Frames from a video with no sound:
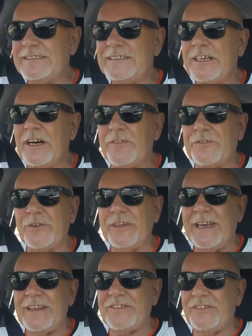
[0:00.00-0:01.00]
And after he
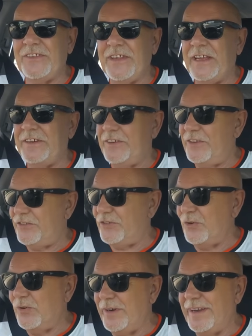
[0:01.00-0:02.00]
gets to the end of the
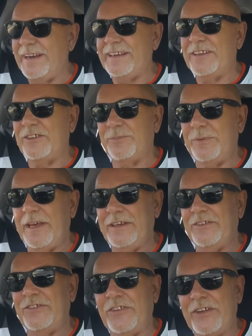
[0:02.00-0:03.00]
story and
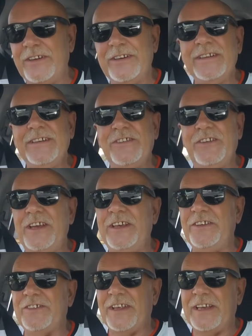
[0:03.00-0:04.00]
explains that
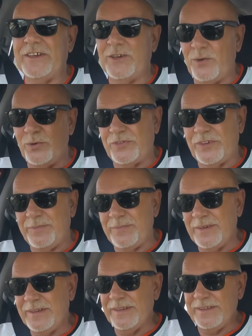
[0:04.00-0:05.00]
she's then caught
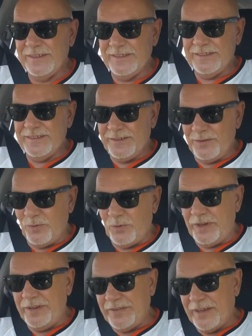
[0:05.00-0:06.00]
him
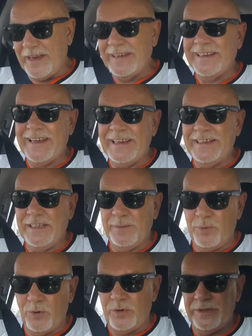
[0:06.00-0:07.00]
with a
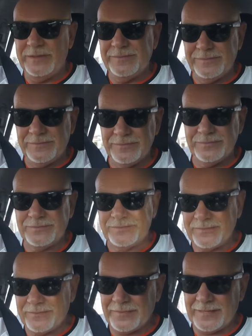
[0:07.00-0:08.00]
ladyboy,
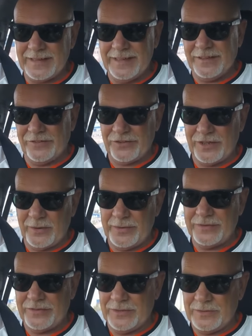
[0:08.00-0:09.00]
he doesn't go
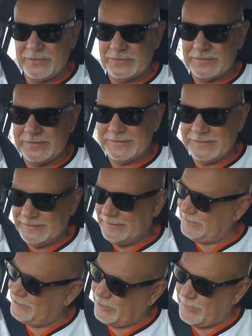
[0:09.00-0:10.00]
into
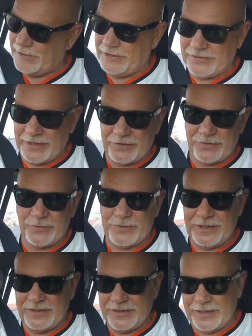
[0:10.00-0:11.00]
too many sexual
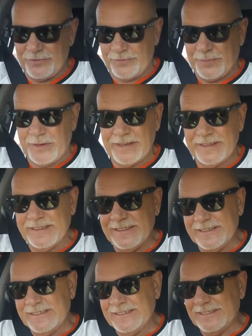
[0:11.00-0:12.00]
details, but
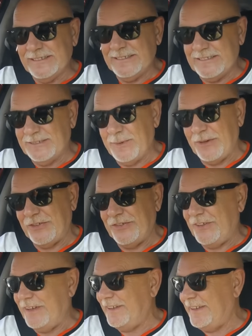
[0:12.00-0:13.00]
as much as
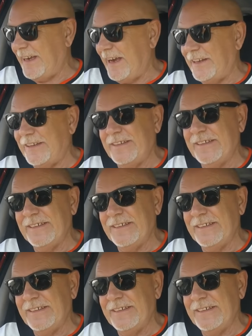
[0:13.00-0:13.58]
he can,